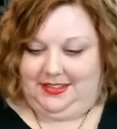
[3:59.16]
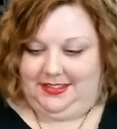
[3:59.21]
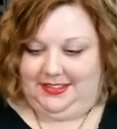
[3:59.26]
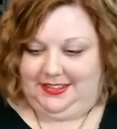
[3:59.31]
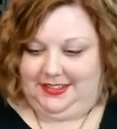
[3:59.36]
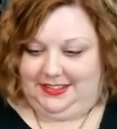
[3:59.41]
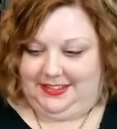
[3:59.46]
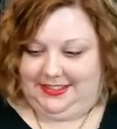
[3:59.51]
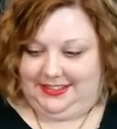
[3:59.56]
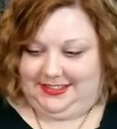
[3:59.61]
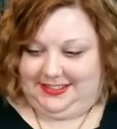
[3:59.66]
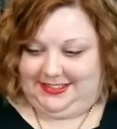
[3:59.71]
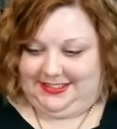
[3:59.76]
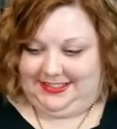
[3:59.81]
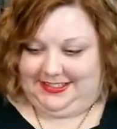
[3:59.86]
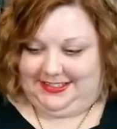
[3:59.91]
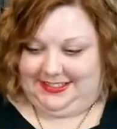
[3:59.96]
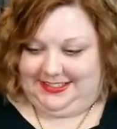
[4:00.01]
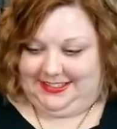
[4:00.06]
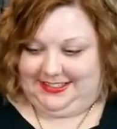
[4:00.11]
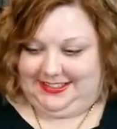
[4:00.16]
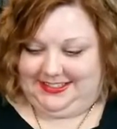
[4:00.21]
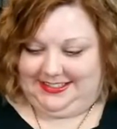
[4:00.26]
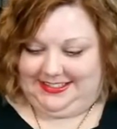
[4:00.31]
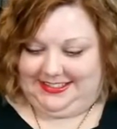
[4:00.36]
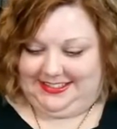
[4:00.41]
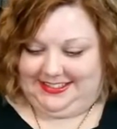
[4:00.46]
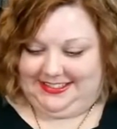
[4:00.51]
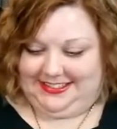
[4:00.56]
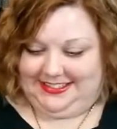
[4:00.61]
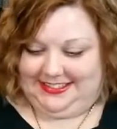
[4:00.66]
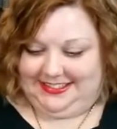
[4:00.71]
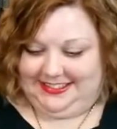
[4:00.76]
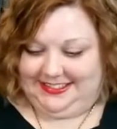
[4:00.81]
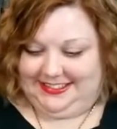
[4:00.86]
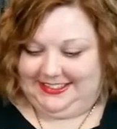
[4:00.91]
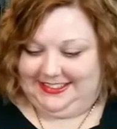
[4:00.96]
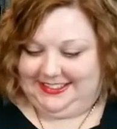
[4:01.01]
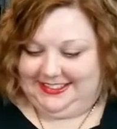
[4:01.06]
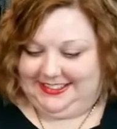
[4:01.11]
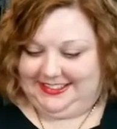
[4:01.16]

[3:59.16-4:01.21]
[no speech]